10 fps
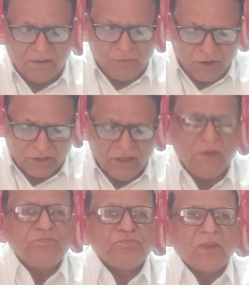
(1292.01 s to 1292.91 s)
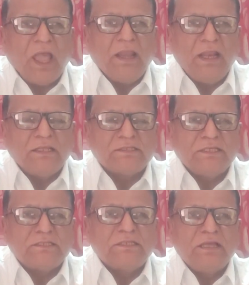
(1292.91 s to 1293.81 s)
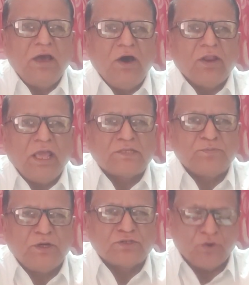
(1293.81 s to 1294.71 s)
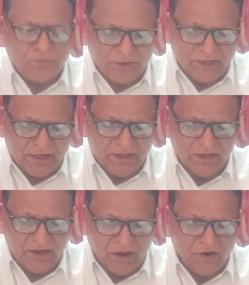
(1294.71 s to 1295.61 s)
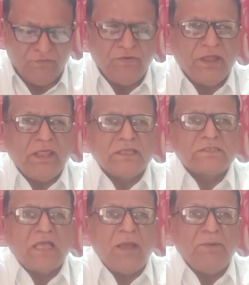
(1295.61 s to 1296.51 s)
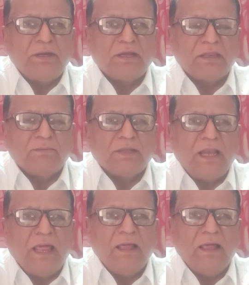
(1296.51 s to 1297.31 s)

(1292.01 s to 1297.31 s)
for the analysis or experts' opinion on various criminal